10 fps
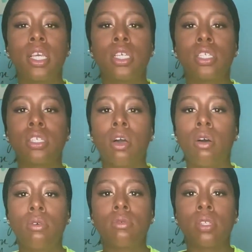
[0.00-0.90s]

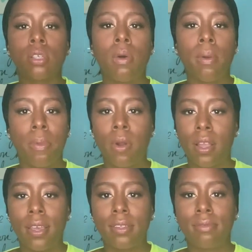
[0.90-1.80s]
so
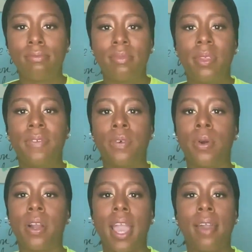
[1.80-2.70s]
important
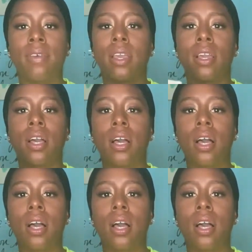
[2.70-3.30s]
for having